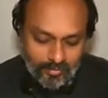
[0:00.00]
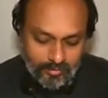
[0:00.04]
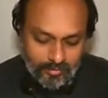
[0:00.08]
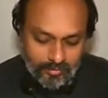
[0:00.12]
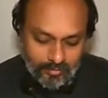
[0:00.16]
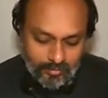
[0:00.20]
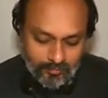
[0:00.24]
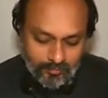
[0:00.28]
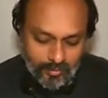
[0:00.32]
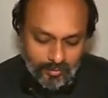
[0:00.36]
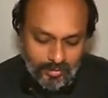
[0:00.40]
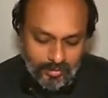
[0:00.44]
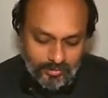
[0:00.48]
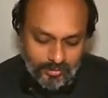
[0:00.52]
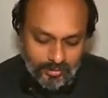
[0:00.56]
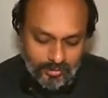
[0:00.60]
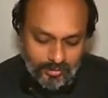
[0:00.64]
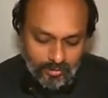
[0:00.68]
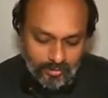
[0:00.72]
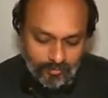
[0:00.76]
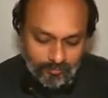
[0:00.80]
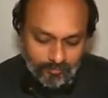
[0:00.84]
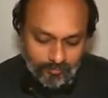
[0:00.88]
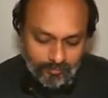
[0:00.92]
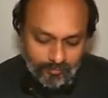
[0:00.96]
So velocity
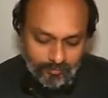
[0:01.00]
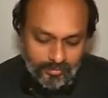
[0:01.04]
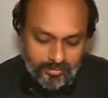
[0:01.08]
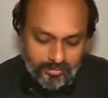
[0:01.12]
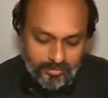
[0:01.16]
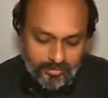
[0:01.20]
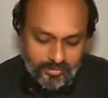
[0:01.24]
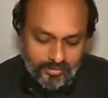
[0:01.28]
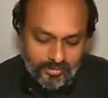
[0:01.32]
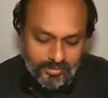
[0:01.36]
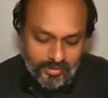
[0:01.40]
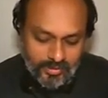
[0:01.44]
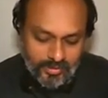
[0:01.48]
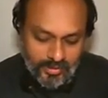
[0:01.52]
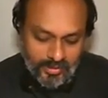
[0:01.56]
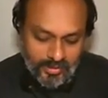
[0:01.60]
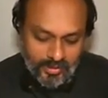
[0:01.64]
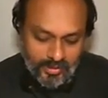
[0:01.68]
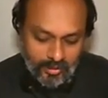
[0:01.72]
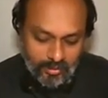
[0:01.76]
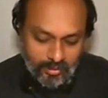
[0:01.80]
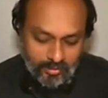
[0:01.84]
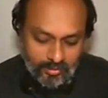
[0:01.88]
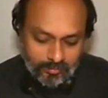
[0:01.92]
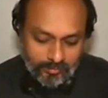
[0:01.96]
of this
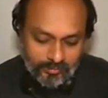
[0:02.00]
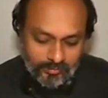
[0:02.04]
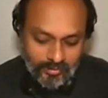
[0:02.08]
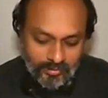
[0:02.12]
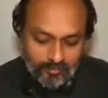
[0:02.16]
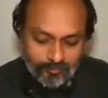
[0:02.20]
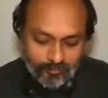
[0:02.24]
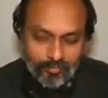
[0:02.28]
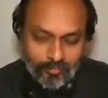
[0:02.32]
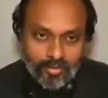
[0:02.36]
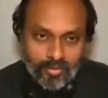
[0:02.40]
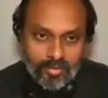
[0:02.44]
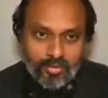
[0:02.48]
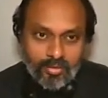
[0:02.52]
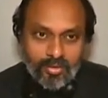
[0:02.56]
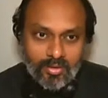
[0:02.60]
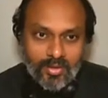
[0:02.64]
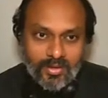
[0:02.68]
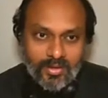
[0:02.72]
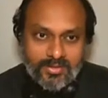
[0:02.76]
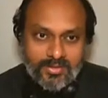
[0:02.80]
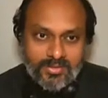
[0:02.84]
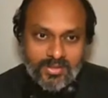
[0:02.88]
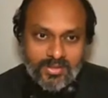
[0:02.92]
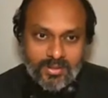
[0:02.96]
sliding object,
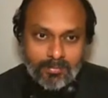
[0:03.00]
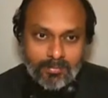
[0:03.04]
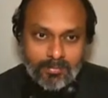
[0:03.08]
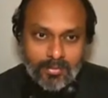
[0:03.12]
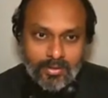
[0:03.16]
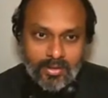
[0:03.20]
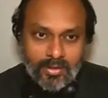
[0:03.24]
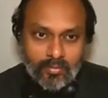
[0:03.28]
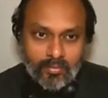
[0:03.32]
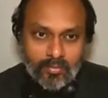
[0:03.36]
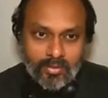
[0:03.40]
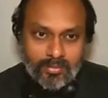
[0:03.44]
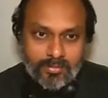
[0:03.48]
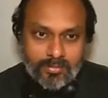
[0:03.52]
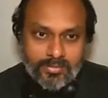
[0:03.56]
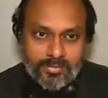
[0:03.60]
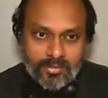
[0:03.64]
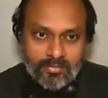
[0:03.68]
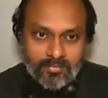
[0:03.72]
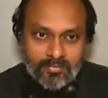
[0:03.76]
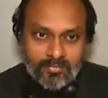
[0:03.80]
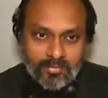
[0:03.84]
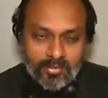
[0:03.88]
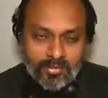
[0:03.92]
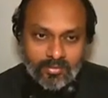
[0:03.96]
as seen by ground
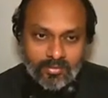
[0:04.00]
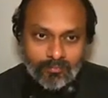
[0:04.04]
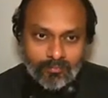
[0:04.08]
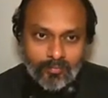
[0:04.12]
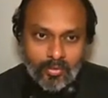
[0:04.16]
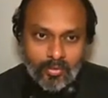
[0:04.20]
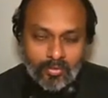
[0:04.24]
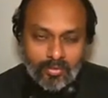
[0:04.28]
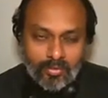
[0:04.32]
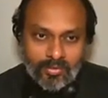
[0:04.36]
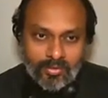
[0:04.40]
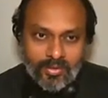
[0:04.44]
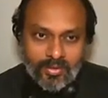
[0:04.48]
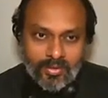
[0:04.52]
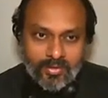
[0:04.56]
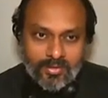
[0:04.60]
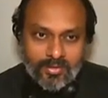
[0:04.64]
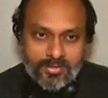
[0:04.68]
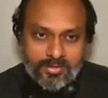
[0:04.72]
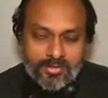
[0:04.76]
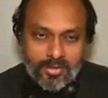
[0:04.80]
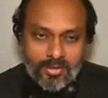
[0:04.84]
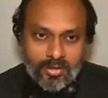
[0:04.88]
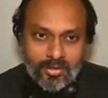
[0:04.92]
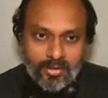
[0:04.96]
observer, note that it
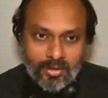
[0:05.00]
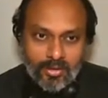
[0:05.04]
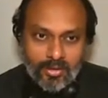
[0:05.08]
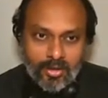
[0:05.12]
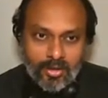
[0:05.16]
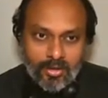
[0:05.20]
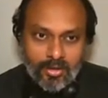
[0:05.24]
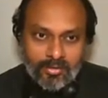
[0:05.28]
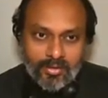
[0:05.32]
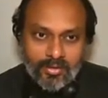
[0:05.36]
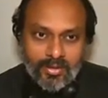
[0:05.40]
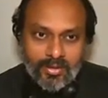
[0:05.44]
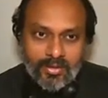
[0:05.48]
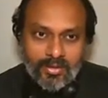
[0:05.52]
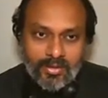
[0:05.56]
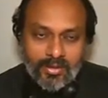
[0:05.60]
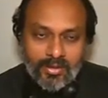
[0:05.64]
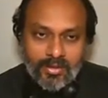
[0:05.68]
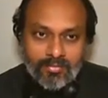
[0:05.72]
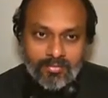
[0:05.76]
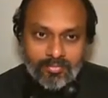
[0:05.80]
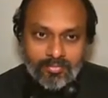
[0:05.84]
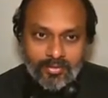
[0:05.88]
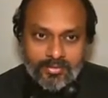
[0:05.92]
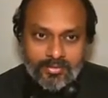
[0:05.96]
is not along the
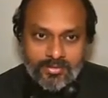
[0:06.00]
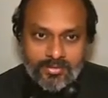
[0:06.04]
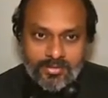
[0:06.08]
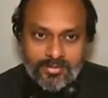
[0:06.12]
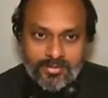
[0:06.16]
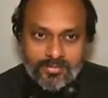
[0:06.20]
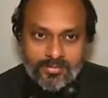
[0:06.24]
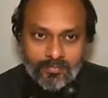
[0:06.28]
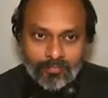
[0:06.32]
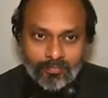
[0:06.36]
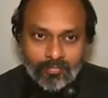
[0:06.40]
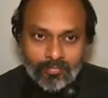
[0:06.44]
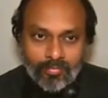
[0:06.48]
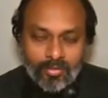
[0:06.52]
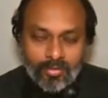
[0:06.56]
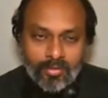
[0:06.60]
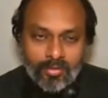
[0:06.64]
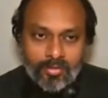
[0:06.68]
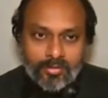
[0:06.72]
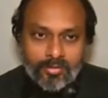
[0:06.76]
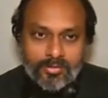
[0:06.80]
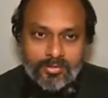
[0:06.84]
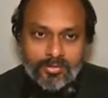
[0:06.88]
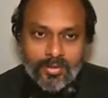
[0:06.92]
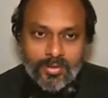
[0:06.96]
inclined face.
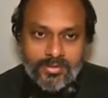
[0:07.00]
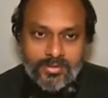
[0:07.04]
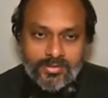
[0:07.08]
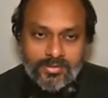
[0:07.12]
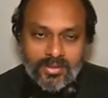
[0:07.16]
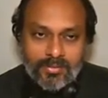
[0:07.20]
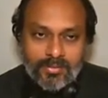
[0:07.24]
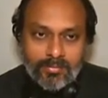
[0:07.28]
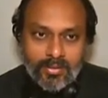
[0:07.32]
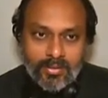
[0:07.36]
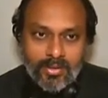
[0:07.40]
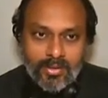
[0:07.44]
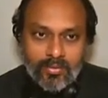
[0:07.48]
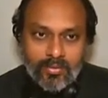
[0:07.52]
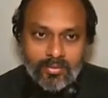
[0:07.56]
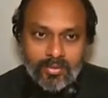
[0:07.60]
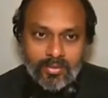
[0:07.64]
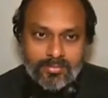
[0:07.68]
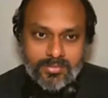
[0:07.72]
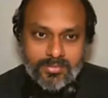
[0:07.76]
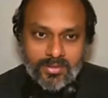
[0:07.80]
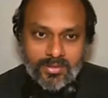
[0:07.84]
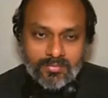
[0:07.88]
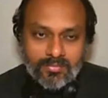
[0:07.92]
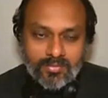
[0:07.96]
So as seen by ground
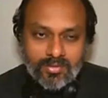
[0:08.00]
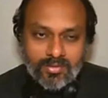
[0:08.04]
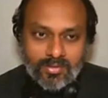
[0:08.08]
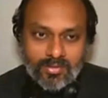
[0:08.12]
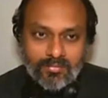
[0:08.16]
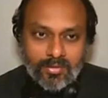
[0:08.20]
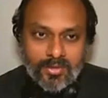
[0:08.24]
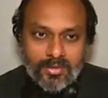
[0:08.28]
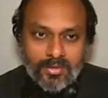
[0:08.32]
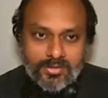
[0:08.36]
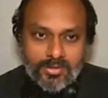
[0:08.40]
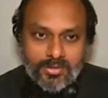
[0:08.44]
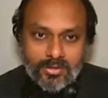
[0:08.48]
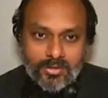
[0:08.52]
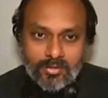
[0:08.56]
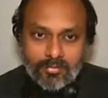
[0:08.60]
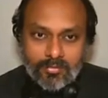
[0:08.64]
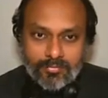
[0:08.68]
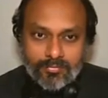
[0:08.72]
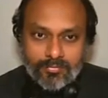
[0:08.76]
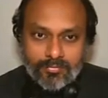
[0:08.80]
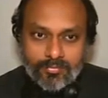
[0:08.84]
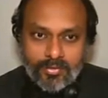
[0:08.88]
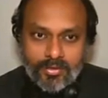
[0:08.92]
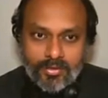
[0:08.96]
observer, the velocity
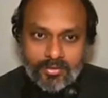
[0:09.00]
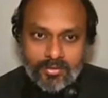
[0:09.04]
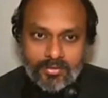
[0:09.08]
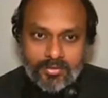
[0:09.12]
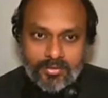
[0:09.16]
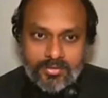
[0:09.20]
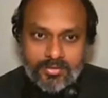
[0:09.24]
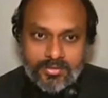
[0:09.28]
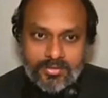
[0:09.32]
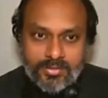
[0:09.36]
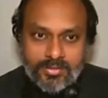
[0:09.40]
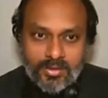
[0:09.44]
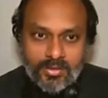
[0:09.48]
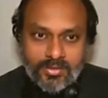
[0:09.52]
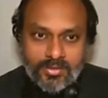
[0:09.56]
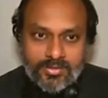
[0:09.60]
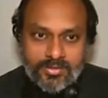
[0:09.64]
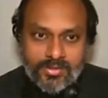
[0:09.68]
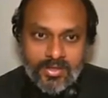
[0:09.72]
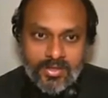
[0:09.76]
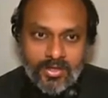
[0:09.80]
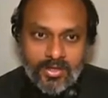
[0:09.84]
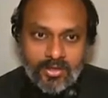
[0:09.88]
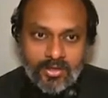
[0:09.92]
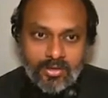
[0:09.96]
of this
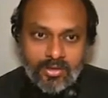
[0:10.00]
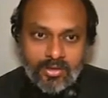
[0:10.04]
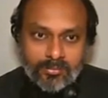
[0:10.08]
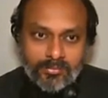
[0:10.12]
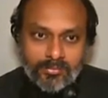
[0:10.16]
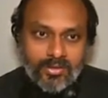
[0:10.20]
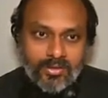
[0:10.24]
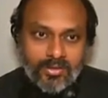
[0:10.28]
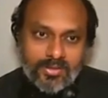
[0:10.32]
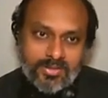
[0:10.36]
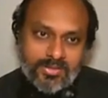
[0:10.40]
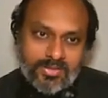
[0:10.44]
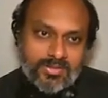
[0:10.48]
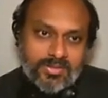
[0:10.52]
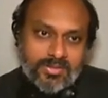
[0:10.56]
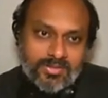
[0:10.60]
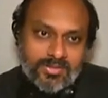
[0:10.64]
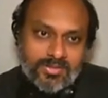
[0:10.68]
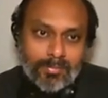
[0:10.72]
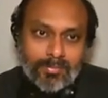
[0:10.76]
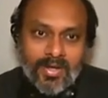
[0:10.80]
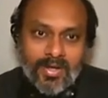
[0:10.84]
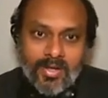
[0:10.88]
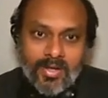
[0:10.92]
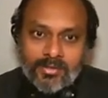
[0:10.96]
sliding object is in
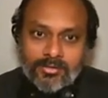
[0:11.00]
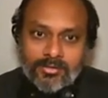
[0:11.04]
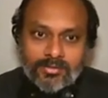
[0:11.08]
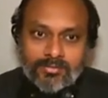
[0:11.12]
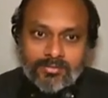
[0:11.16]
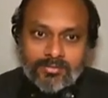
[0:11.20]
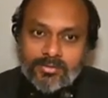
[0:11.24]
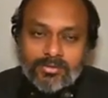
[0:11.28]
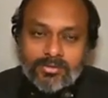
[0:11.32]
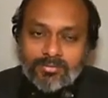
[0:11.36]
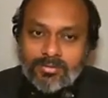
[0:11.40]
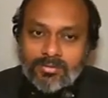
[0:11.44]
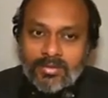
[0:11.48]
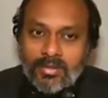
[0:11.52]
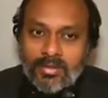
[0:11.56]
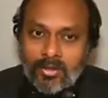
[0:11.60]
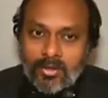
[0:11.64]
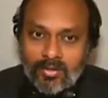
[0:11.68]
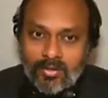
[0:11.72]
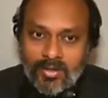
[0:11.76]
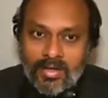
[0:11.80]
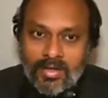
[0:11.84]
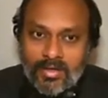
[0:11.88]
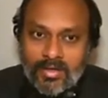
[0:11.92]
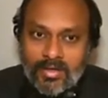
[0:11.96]
some direction which we
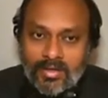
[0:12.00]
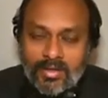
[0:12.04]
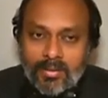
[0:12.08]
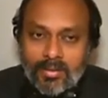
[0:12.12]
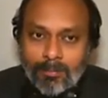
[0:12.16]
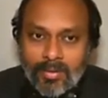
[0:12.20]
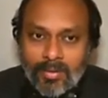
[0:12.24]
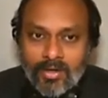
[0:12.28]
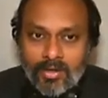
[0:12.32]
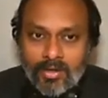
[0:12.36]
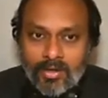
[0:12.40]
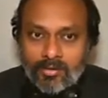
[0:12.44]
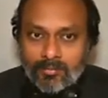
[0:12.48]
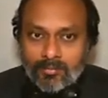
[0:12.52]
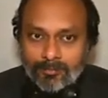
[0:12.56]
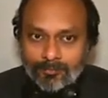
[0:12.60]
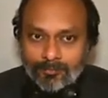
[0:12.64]
cannot directly predict.